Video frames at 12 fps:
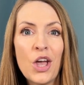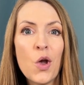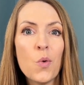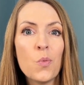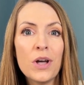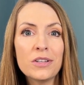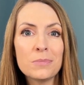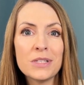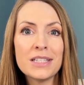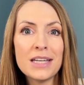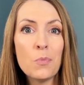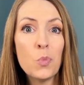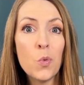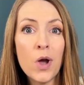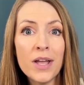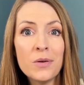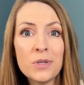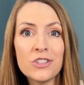Welcome to step
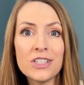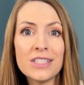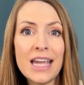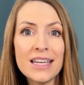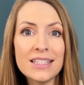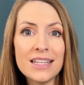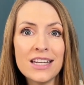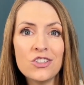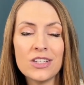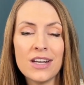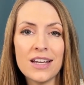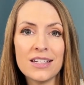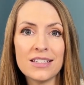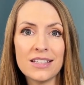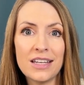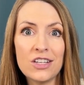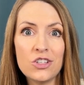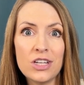1, which is SH and
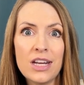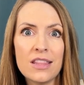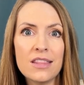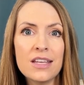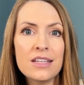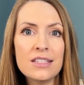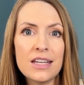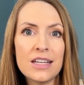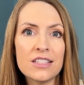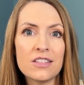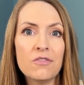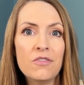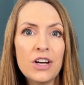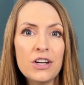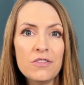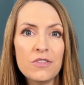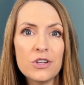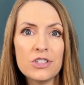isolation, and this is the very
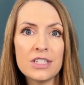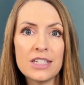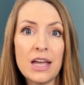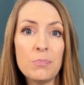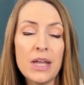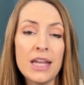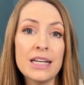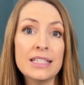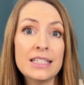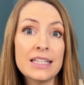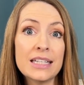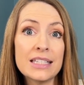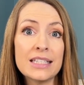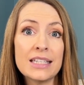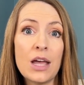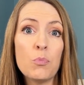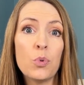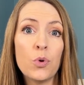first step in a
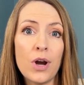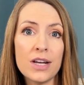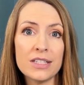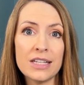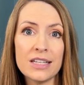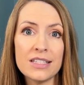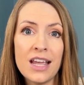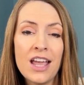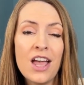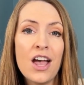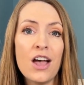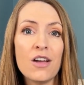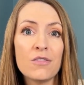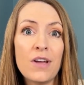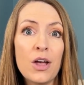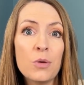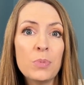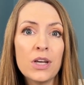6-step process of
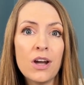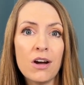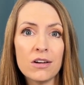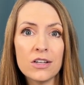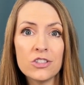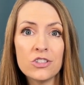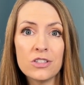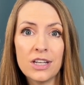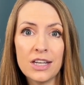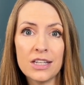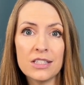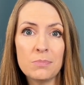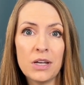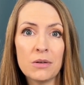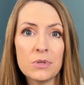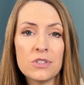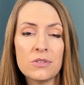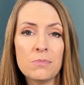helping our kids be
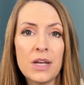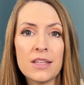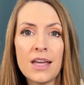able to make the